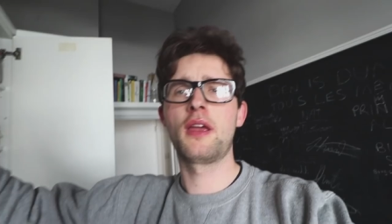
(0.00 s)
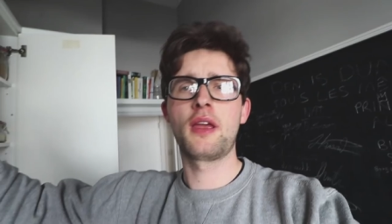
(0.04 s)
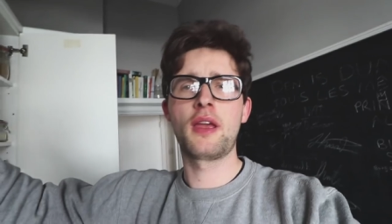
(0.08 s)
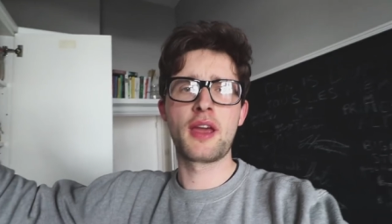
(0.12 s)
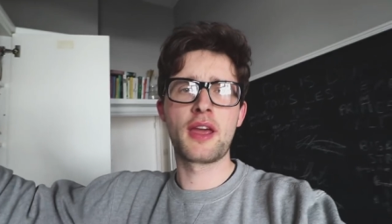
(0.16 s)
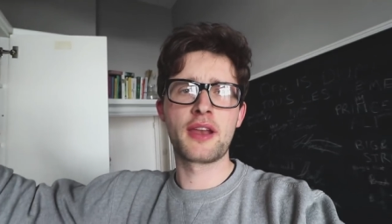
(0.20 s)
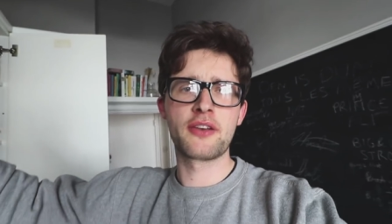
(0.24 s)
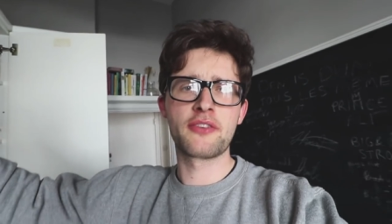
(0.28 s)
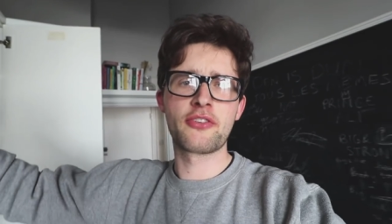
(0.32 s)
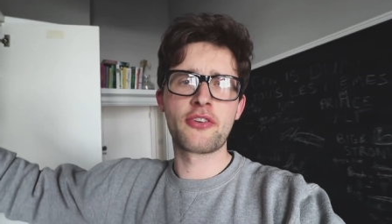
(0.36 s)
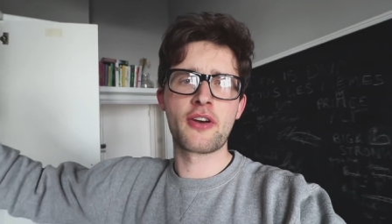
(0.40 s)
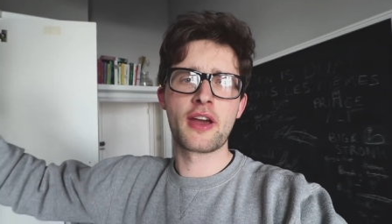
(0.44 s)

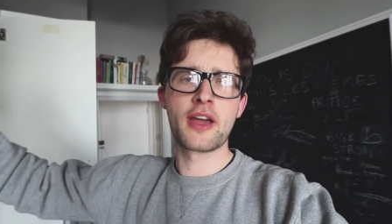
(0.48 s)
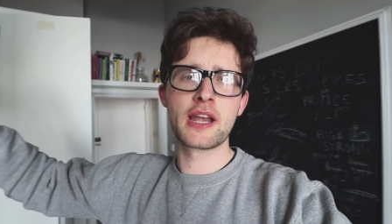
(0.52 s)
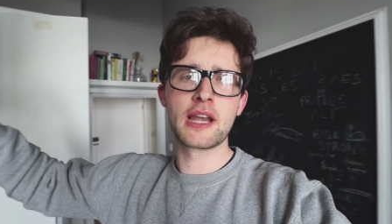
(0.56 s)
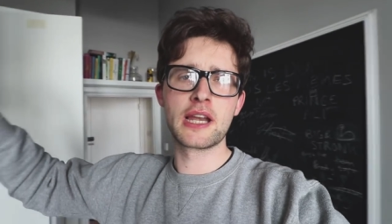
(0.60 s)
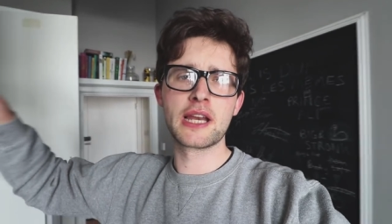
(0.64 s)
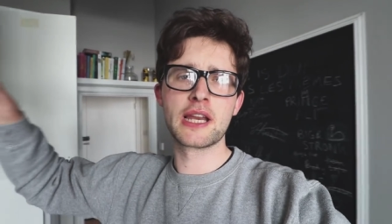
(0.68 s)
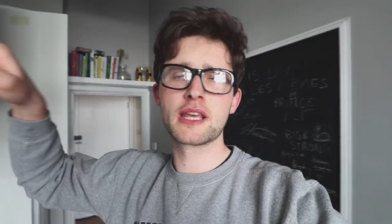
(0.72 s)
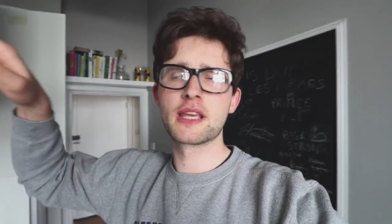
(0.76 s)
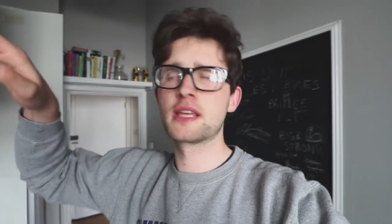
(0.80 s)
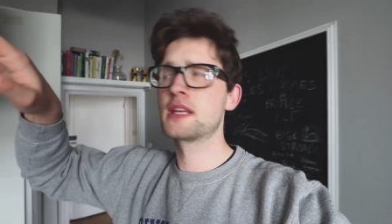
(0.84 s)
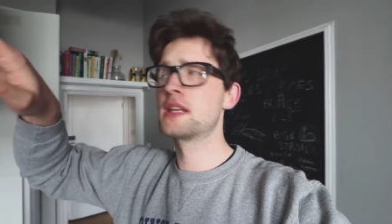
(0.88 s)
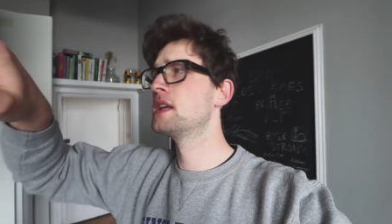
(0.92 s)
And
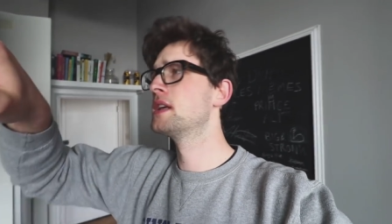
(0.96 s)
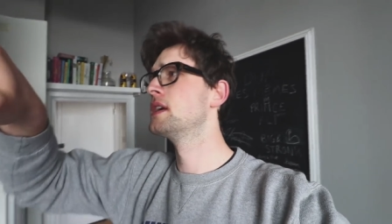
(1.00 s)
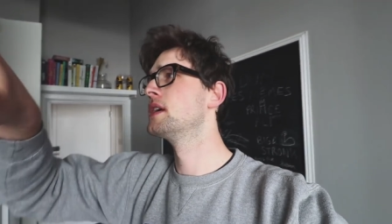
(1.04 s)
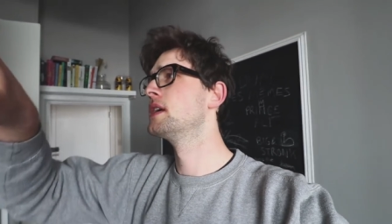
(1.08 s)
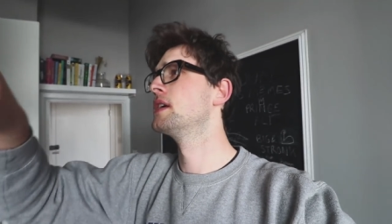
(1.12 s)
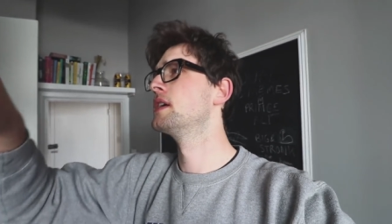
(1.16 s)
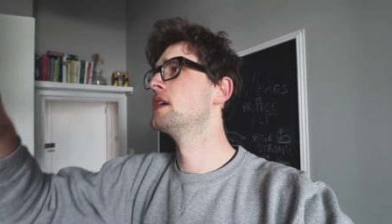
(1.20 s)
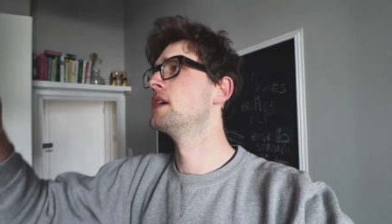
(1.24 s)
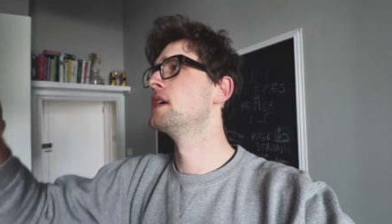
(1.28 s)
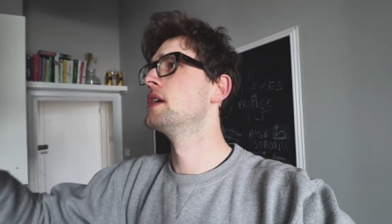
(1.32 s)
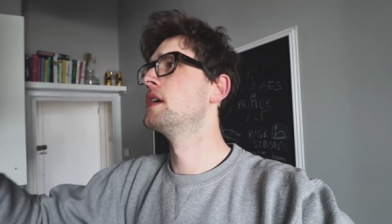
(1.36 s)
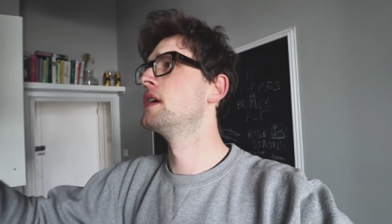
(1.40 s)
finally,
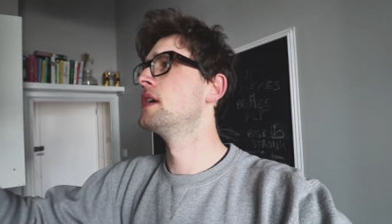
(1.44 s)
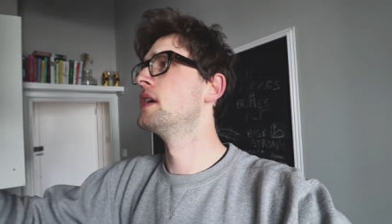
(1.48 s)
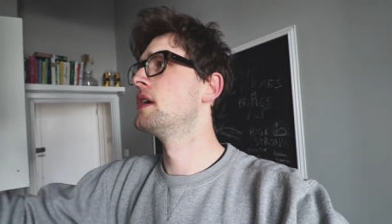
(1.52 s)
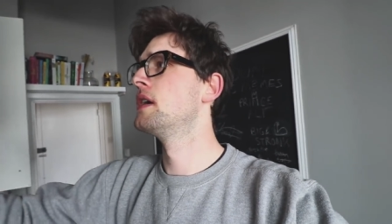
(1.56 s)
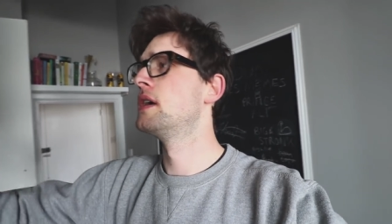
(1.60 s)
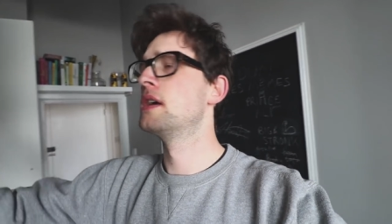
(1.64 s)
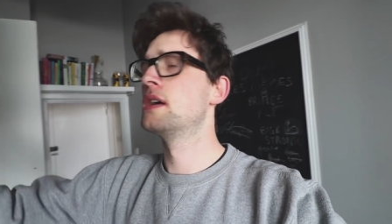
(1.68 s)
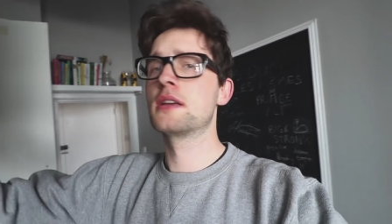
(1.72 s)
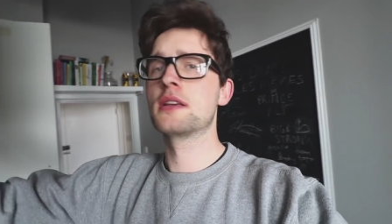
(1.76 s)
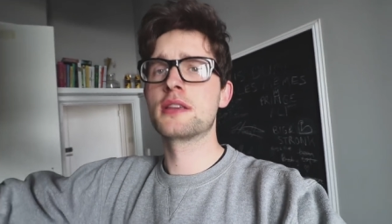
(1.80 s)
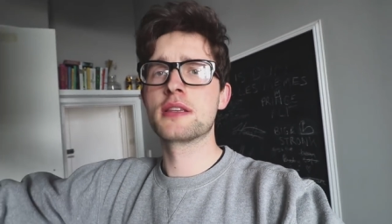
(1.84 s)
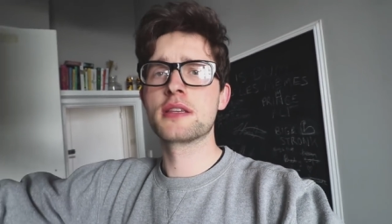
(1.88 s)

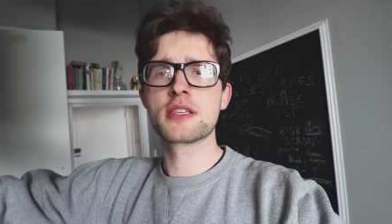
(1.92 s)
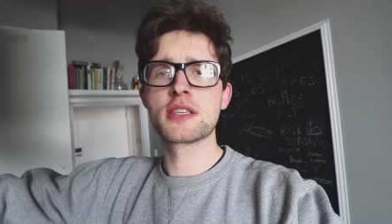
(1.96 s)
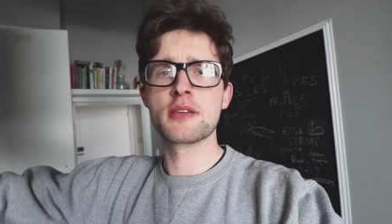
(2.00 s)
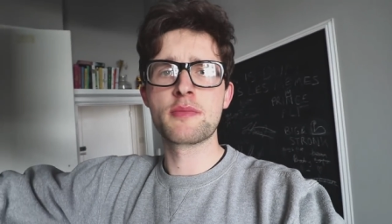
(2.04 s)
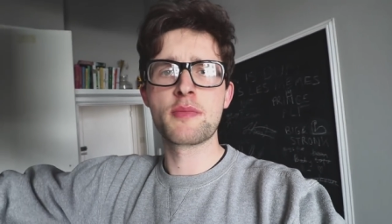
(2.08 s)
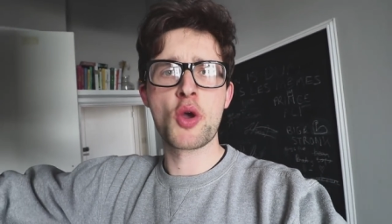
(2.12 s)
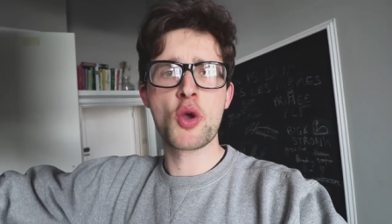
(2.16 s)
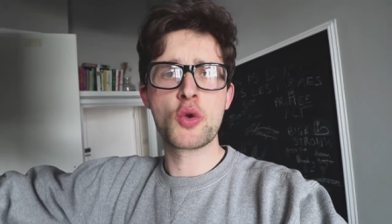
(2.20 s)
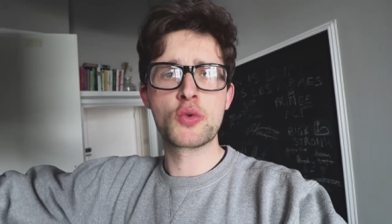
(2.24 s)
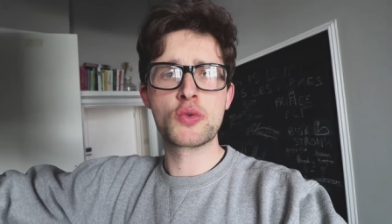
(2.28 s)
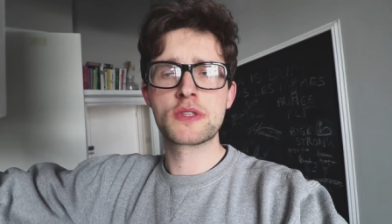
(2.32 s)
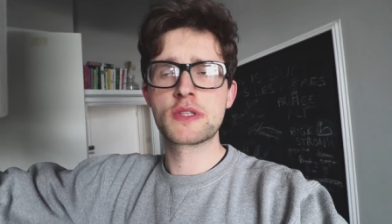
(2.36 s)

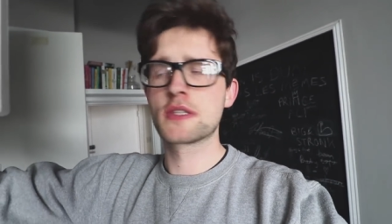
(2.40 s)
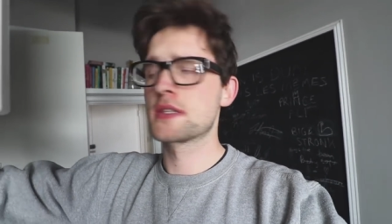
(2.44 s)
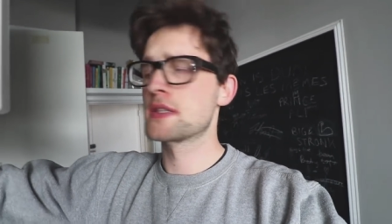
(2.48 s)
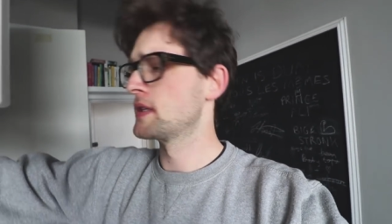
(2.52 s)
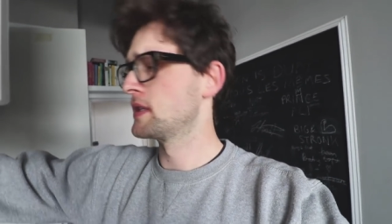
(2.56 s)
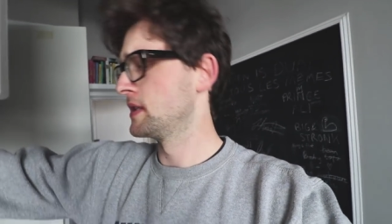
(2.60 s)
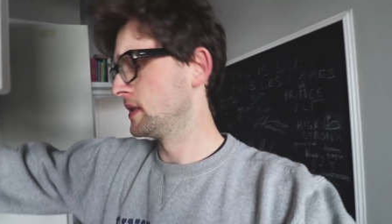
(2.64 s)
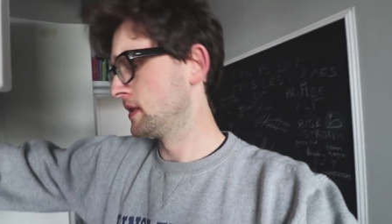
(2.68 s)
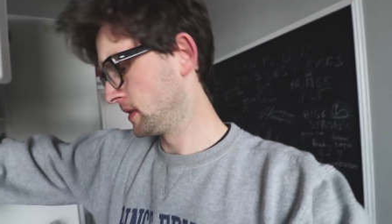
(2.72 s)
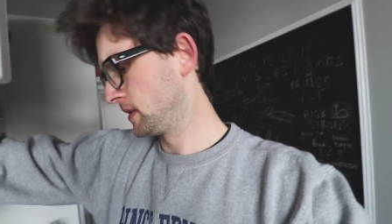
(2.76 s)
some oats.